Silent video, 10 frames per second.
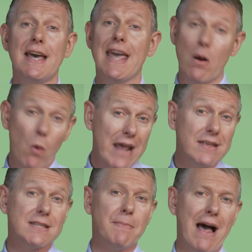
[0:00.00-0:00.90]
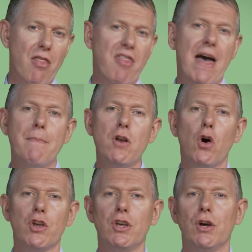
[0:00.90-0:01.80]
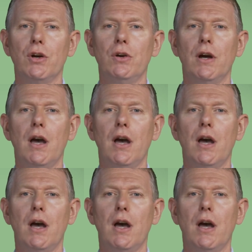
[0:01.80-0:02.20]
in a way that's about them, not you.